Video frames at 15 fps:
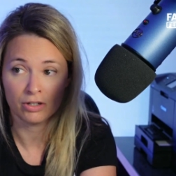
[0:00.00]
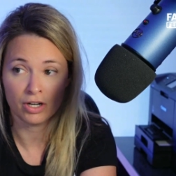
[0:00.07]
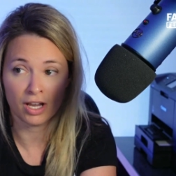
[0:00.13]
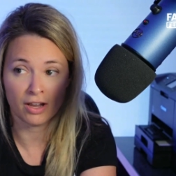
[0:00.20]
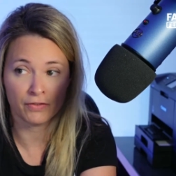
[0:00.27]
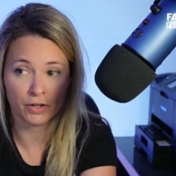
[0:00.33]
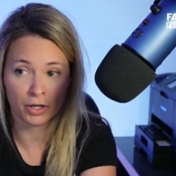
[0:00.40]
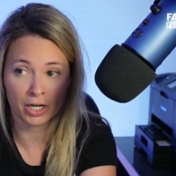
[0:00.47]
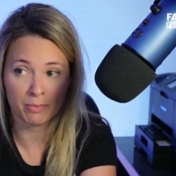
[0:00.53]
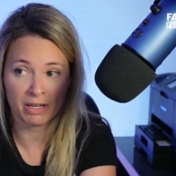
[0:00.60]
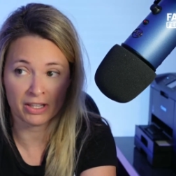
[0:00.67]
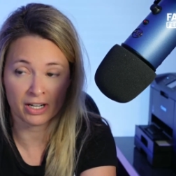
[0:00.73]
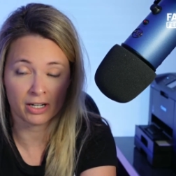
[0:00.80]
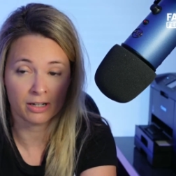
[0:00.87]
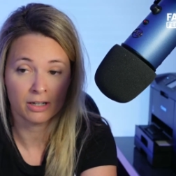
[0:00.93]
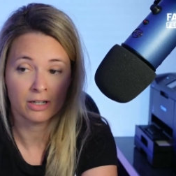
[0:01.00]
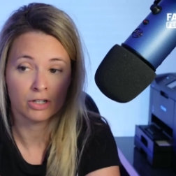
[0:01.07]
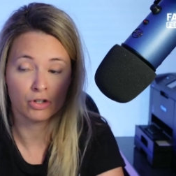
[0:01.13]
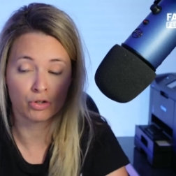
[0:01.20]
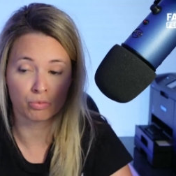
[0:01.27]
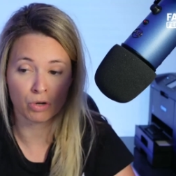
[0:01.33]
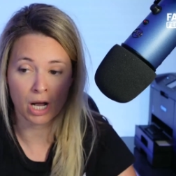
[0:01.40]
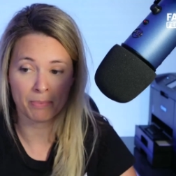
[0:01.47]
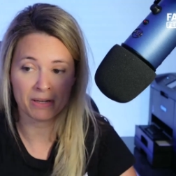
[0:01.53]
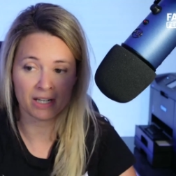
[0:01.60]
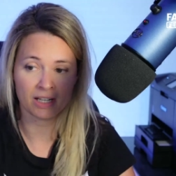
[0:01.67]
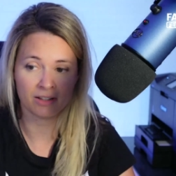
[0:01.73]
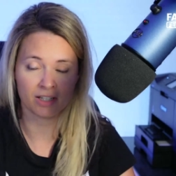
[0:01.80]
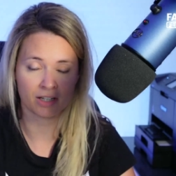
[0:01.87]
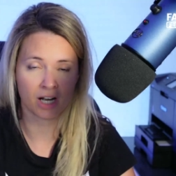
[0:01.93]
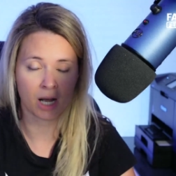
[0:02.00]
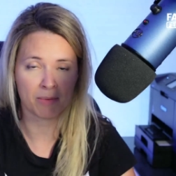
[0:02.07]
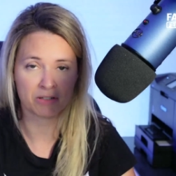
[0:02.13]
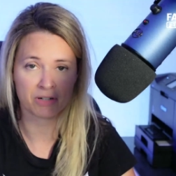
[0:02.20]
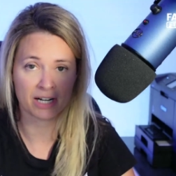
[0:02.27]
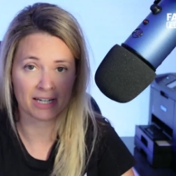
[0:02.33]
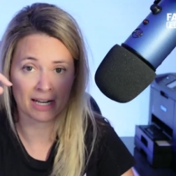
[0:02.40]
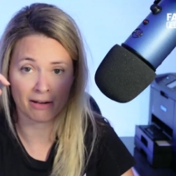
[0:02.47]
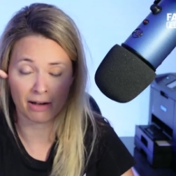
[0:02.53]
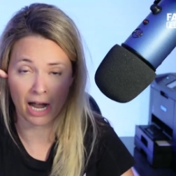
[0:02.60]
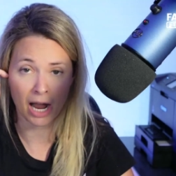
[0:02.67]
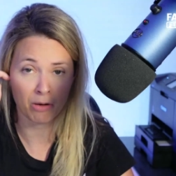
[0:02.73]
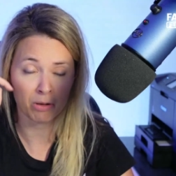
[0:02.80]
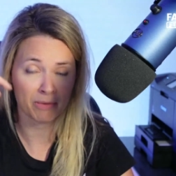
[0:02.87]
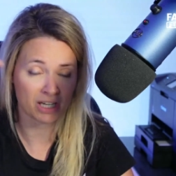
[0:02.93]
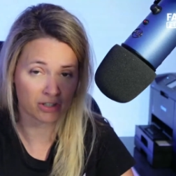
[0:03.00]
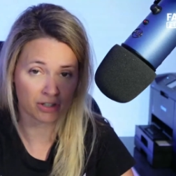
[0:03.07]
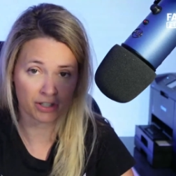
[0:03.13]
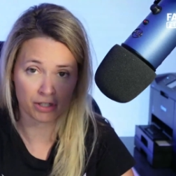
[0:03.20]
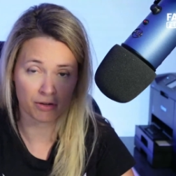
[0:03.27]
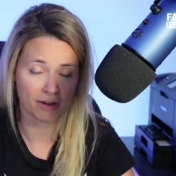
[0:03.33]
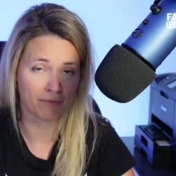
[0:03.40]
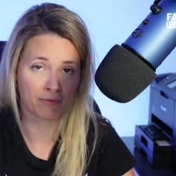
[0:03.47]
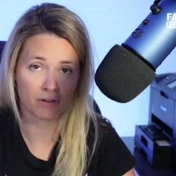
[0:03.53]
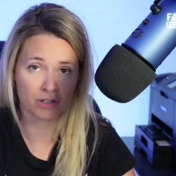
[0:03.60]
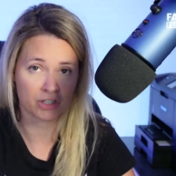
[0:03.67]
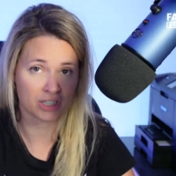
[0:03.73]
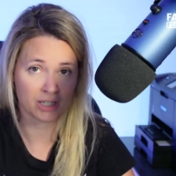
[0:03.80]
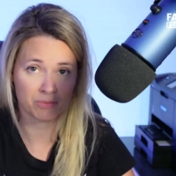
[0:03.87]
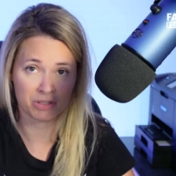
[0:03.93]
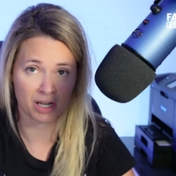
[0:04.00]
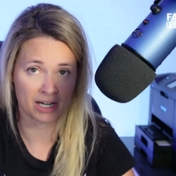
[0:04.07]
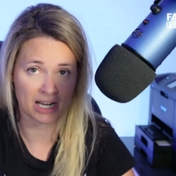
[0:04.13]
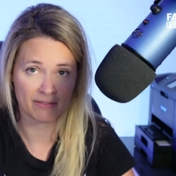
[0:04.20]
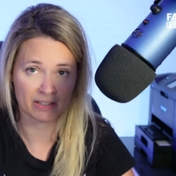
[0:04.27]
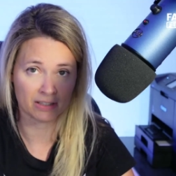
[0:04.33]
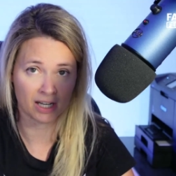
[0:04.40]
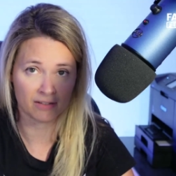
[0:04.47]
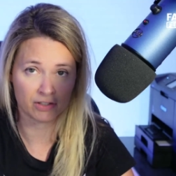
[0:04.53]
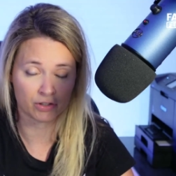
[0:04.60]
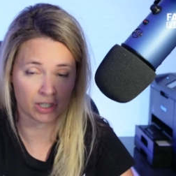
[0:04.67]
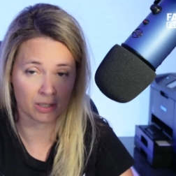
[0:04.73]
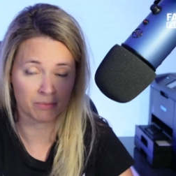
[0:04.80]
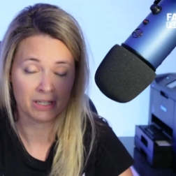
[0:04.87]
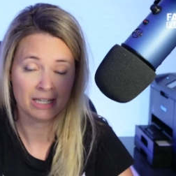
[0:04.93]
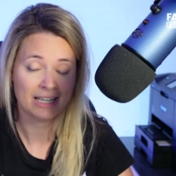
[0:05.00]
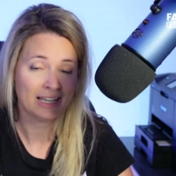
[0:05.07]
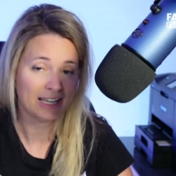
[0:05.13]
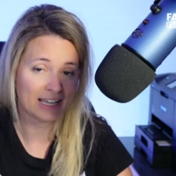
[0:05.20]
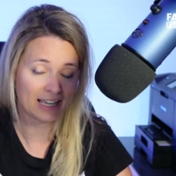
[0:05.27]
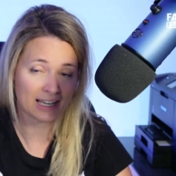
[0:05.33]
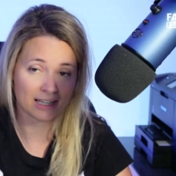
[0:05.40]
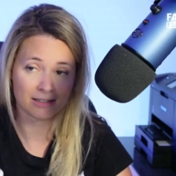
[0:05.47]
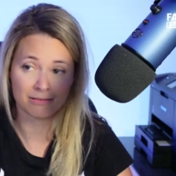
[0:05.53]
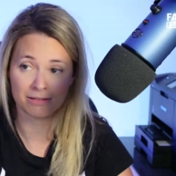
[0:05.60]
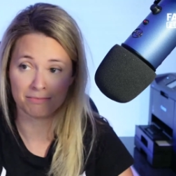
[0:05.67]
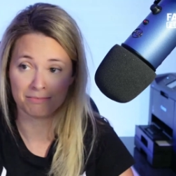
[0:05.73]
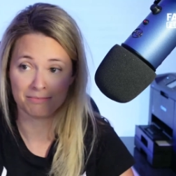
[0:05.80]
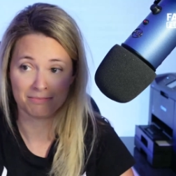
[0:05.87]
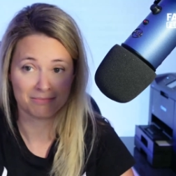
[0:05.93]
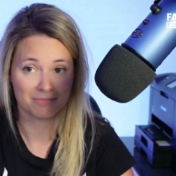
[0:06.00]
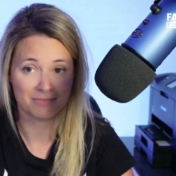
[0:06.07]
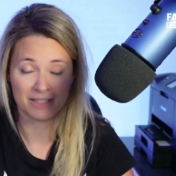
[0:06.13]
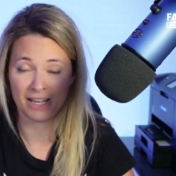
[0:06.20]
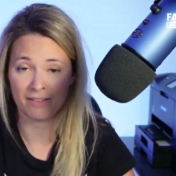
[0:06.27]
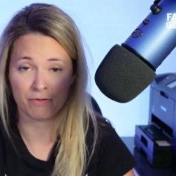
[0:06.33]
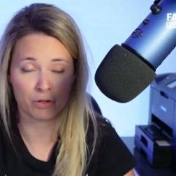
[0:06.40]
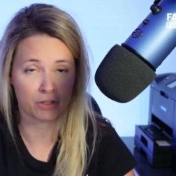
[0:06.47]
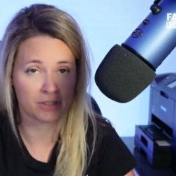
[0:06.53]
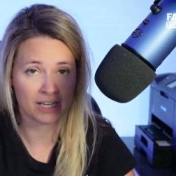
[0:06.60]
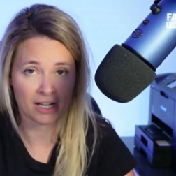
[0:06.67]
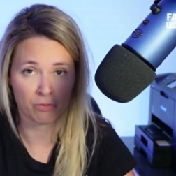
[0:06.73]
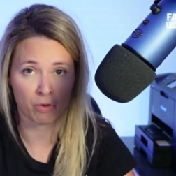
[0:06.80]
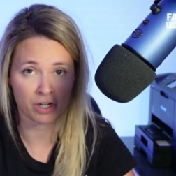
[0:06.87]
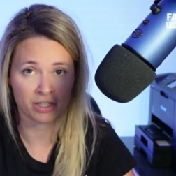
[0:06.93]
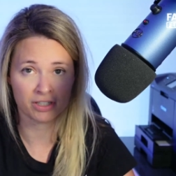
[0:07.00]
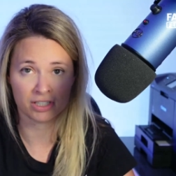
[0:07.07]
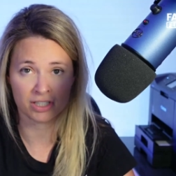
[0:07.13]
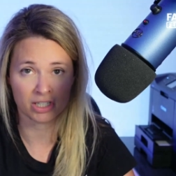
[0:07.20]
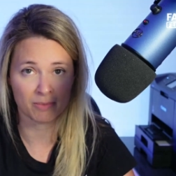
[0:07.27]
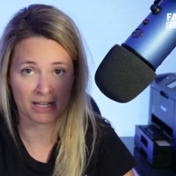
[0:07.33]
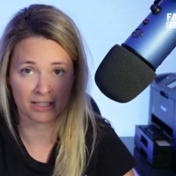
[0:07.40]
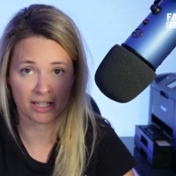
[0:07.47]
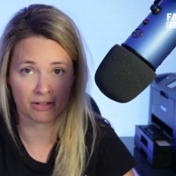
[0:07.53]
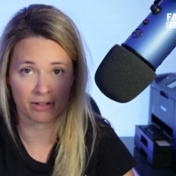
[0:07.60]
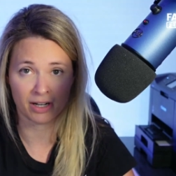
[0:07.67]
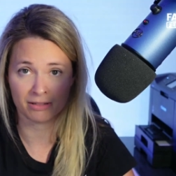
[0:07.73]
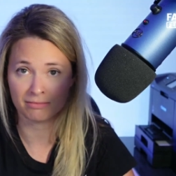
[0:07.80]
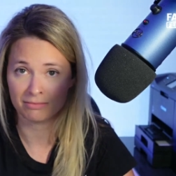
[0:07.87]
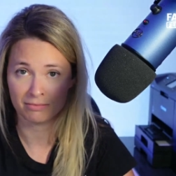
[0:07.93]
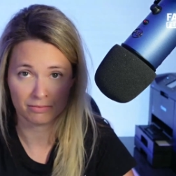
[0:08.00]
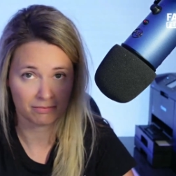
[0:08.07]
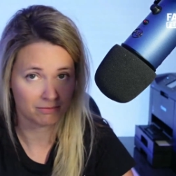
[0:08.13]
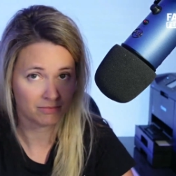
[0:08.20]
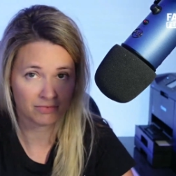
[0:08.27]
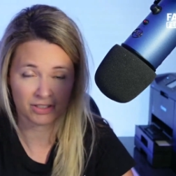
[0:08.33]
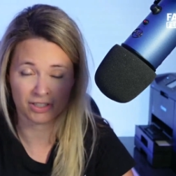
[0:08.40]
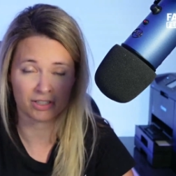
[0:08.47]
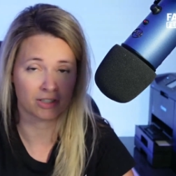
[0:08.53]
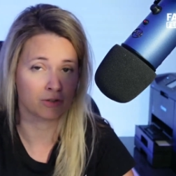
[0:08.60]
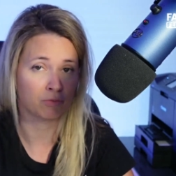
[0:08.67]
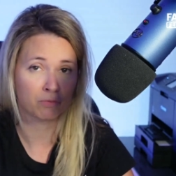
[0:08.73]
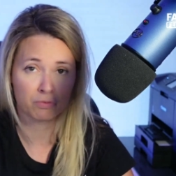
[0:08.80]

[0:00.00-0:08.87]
if you're going to be there, drop it in the comments right now. I will make sure that you have first dibs on having live stream. And yeah, if you're watching this on demand later on, seriously,